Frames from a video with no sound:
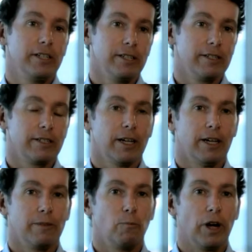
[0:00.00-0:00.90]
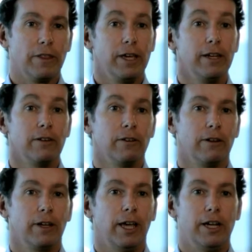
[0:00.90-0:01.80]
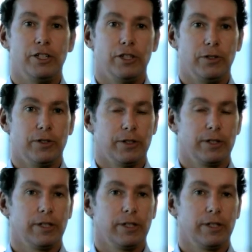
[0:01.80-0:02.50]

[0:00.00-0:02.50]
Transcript: is one of the hidden energy users.